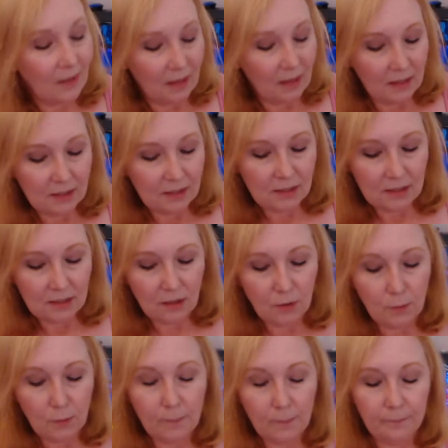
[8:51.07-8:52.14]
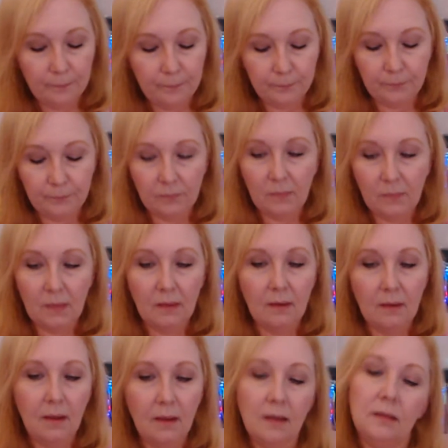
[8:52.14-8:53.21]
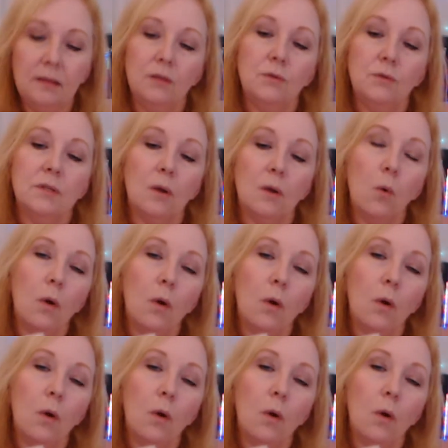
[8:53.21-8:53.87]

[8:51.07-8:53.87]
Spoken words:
So I used the oil.